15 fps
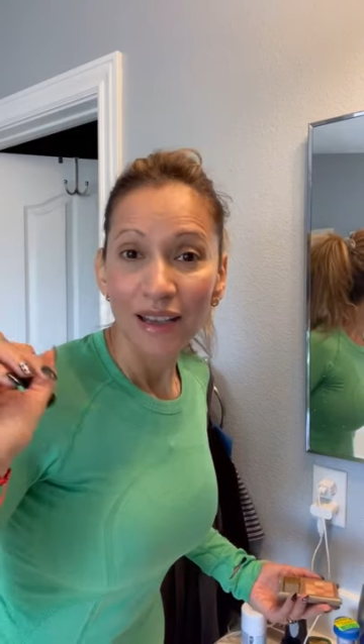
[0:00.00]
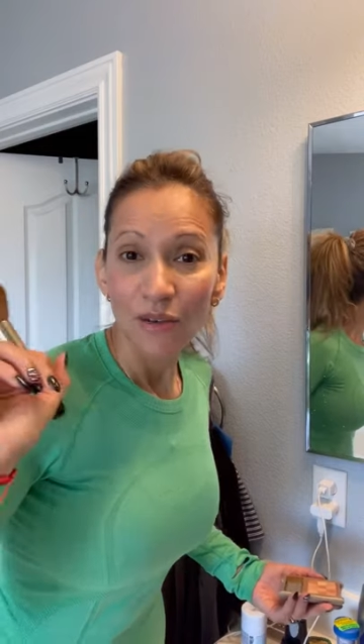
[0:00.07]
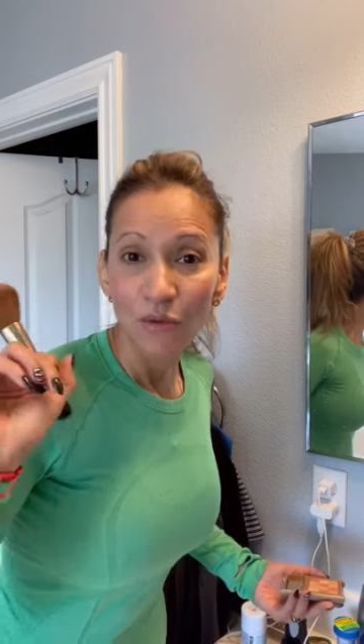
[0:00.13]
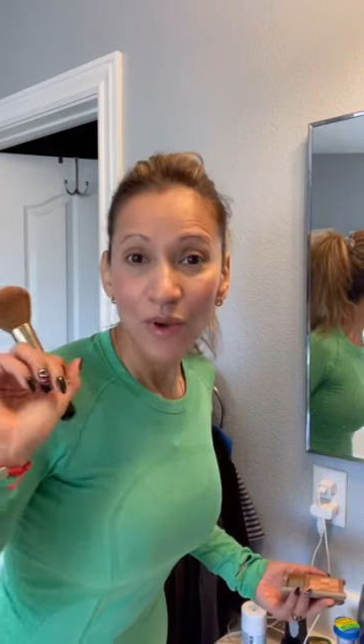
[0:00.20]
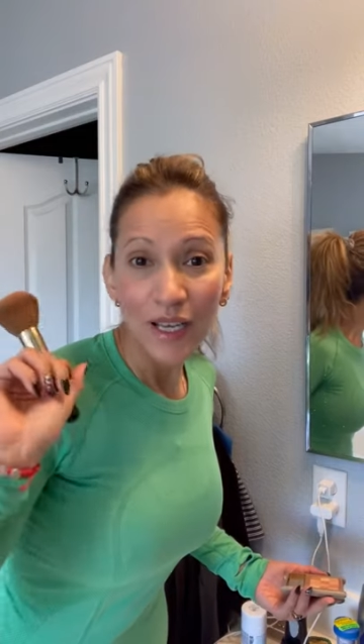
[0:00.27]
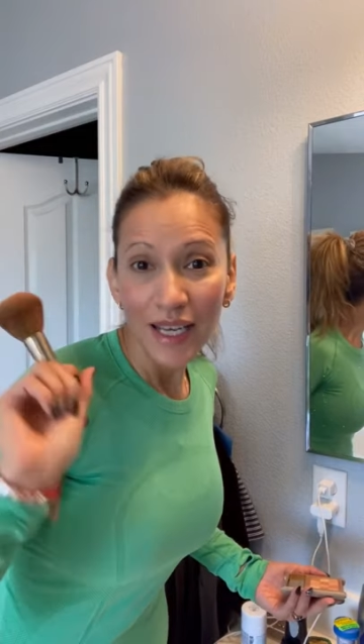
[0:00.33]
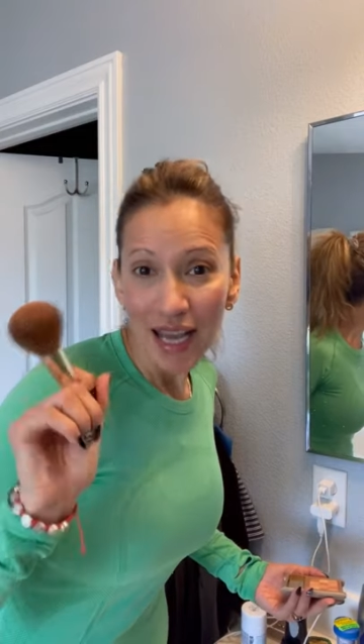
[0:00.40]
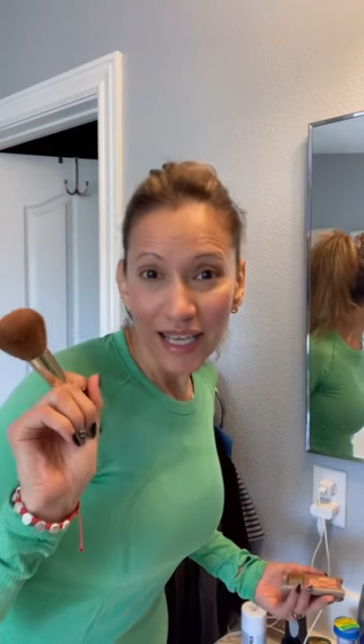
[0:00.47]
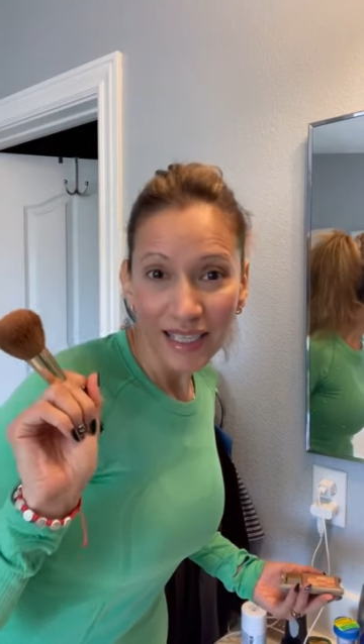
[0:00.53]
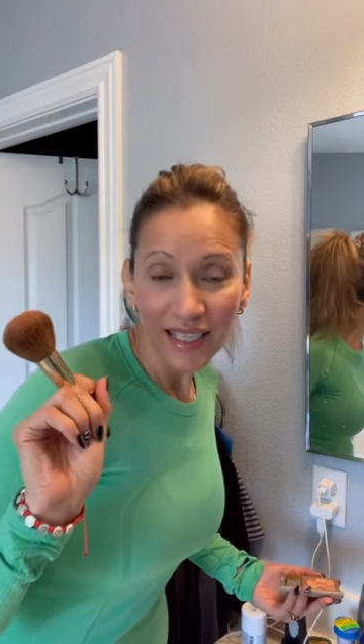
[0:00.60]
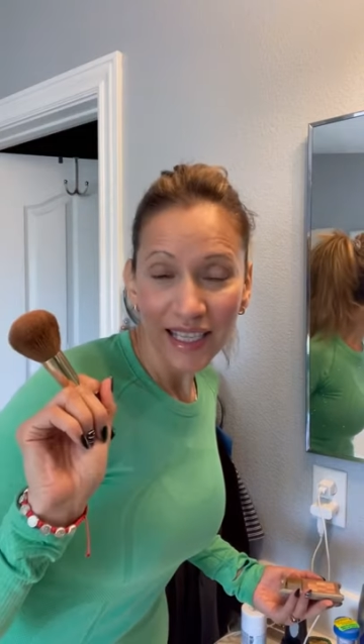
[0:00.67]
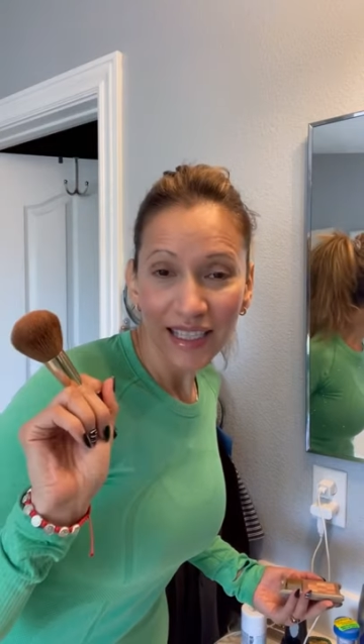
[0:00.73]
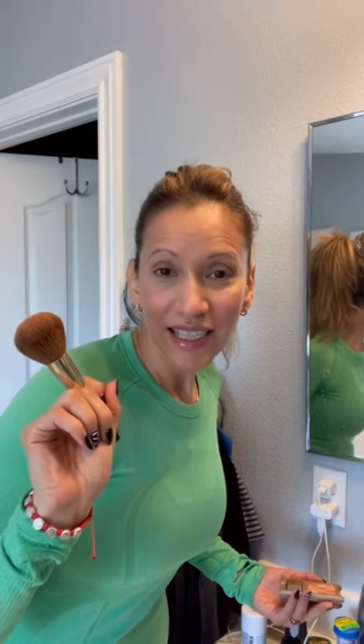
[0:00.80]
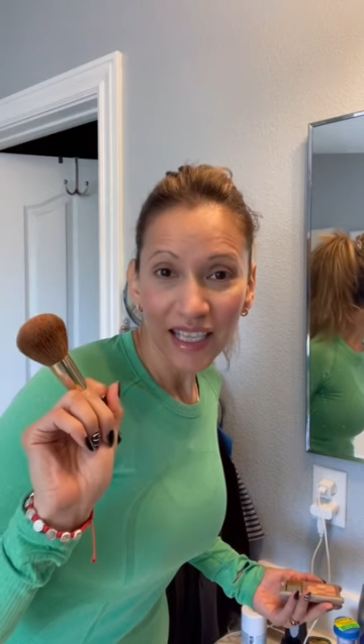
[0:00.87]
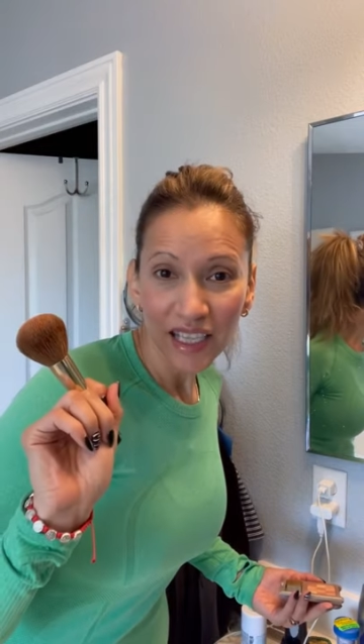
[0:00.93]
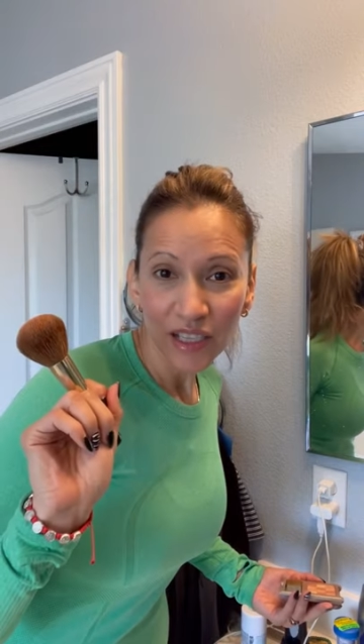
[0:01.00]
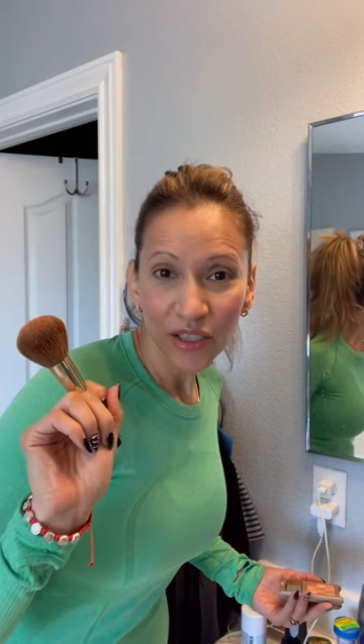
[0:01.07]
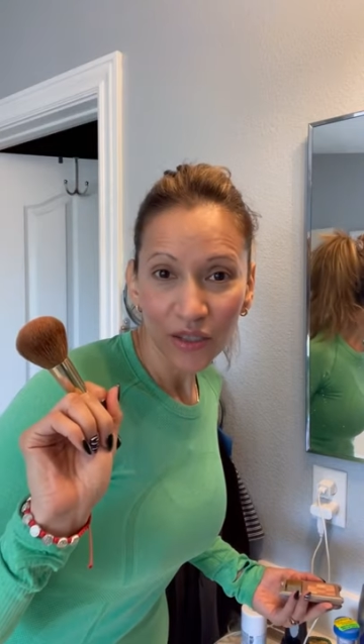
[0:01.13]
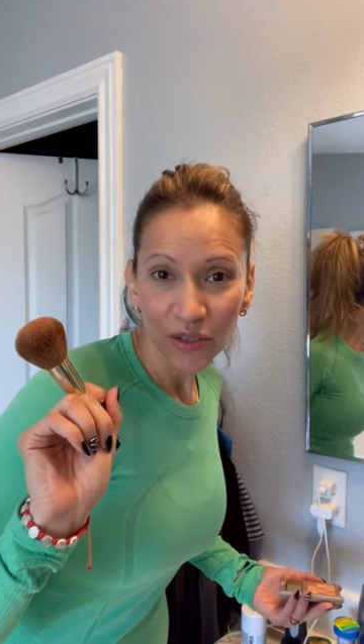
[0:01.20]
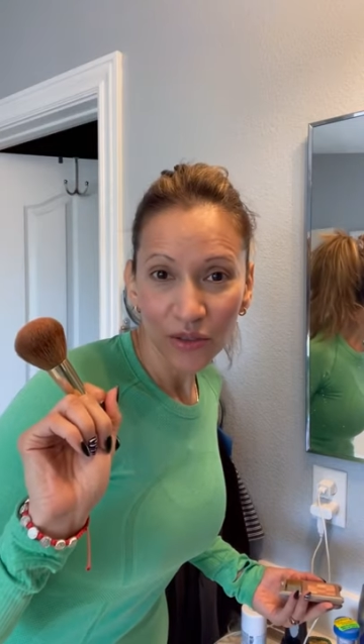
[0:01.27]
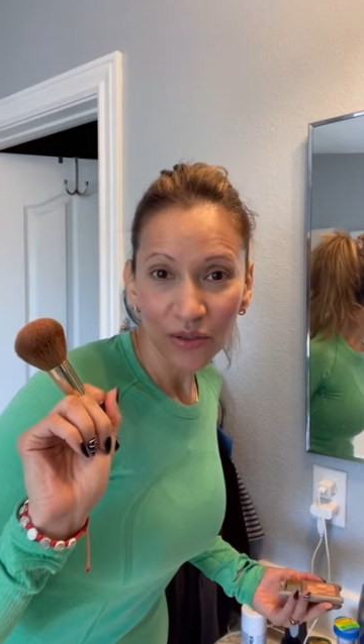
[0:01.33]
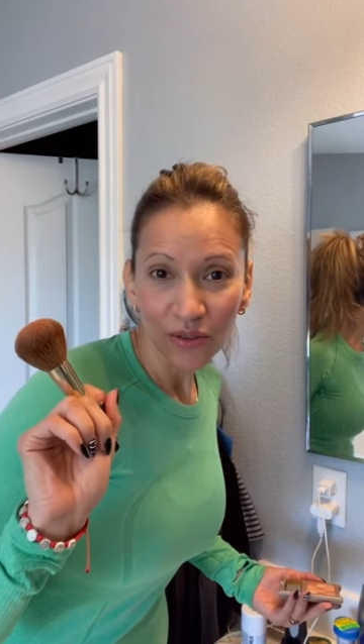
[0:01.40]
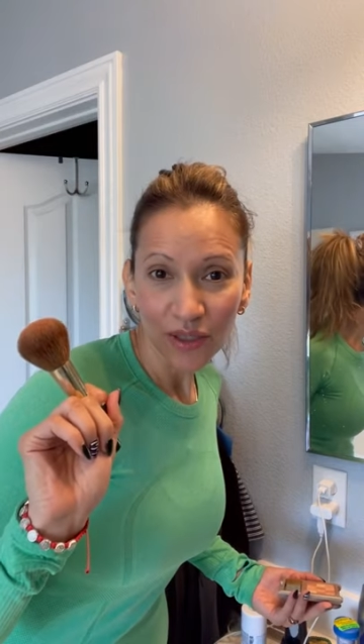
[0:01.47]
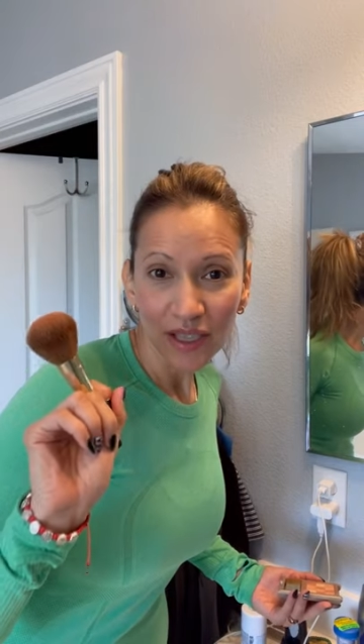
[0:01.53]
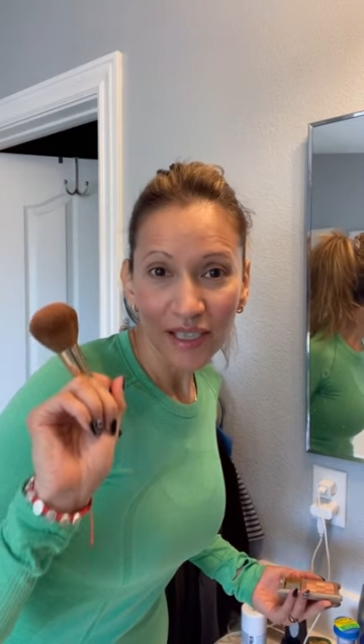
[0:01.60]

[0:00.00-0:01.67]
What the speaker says: One last thing that I do